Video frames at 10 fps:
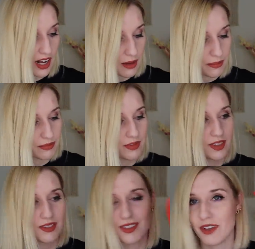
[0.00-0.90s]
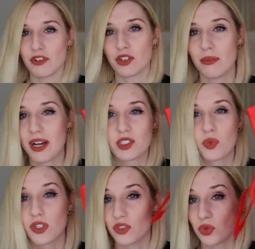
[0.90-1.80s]
Um, if you're going back to
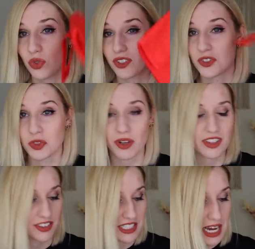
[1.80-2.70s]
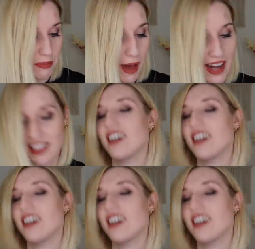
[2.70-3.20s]
work or school, this is a great little snack pack.